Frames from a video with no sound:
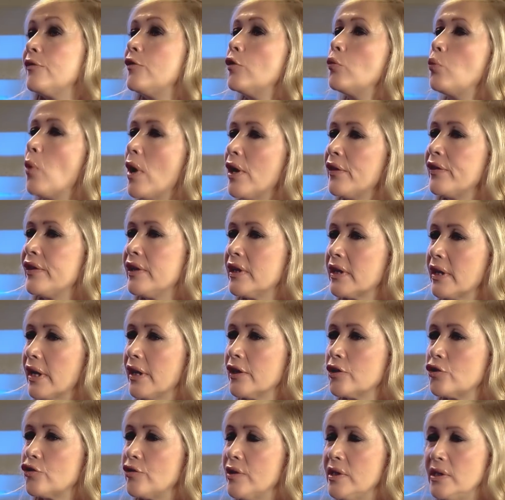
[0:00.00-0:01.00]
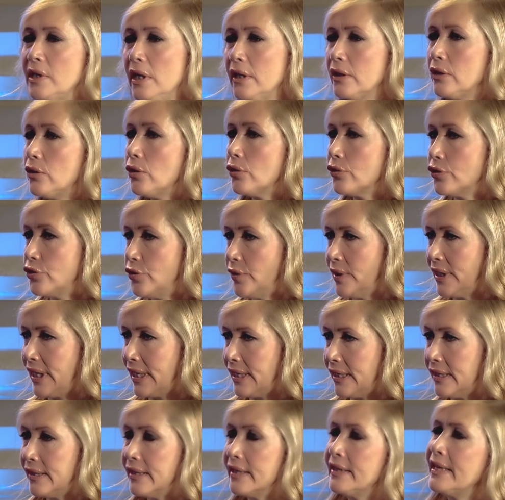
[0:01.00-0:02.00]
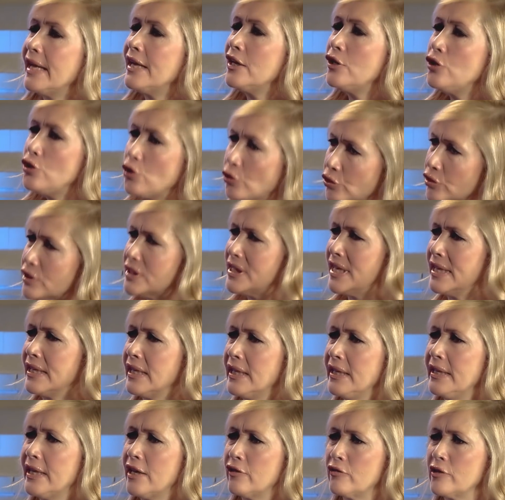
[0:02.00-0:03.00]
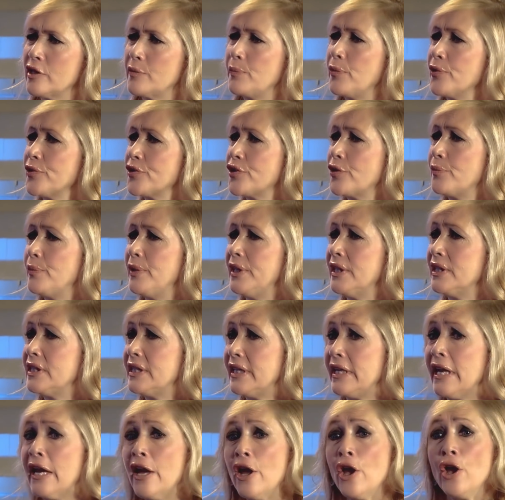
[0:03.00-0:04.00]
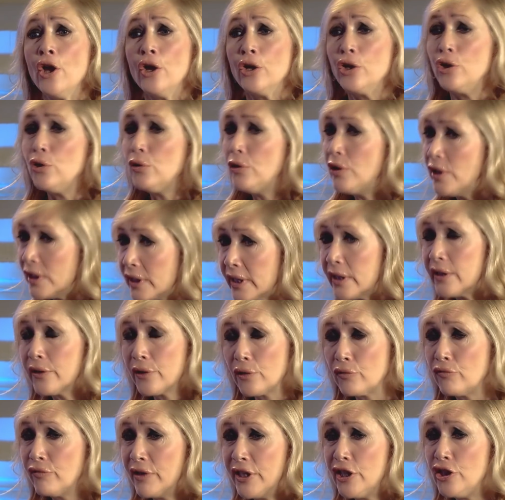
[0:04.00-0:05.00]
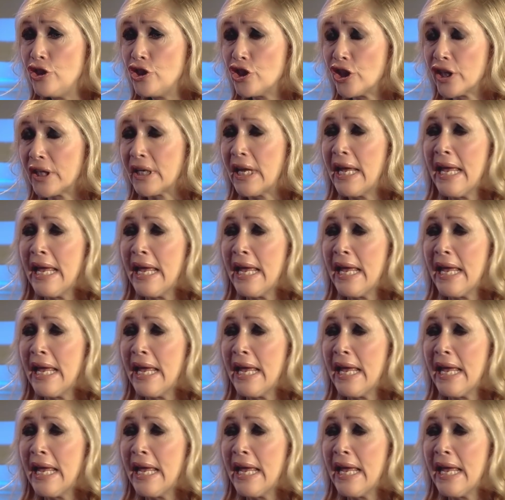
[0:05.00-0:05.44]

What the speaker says: the wealthier countries are not doing anything. They're not taking their responsibility. You look at the region,